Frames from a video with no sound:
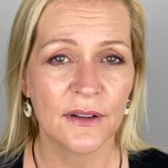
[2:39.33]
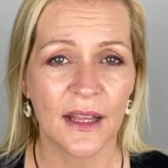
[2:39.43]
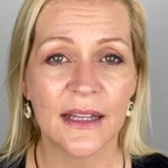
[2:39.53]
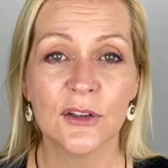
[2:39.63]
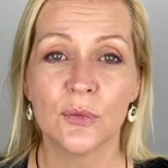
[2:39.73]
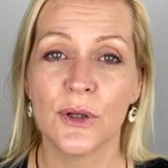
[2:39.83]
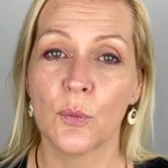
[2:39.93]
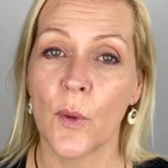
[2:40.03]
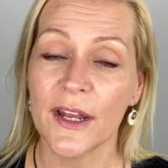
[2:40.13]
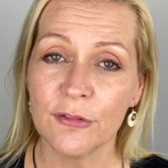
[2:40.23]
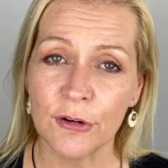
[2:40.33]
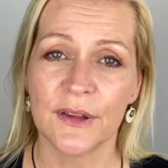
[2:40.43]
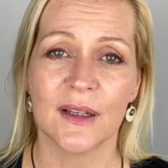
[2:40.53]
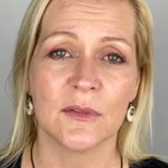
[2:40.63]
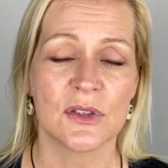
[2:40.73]
and you will wait for
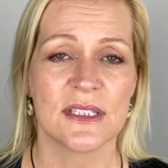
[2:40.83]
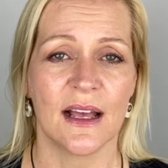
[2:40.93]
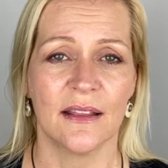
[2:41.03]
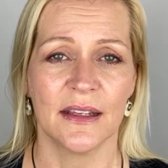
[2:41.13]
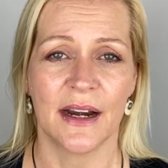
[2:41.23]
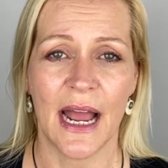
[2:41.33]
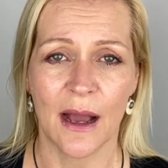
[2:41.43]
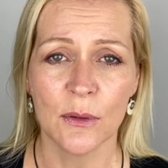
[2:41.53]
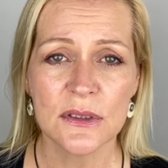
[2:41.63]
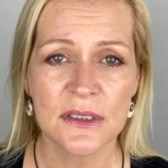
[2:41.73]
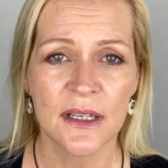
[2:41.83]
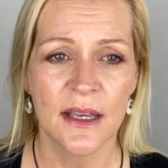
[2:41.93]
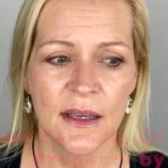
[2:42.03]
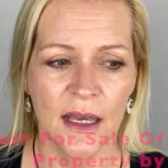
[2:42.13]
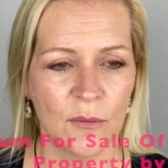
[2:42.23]
them to sell their house
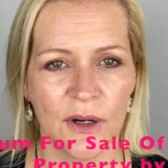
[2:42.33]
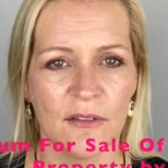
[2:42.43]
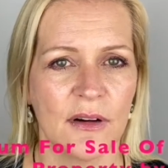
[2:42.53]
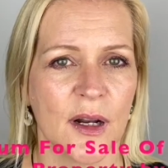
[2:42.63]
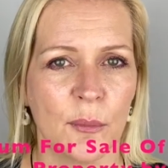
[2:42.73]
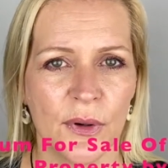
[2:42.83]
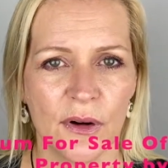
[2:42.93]
and whatever number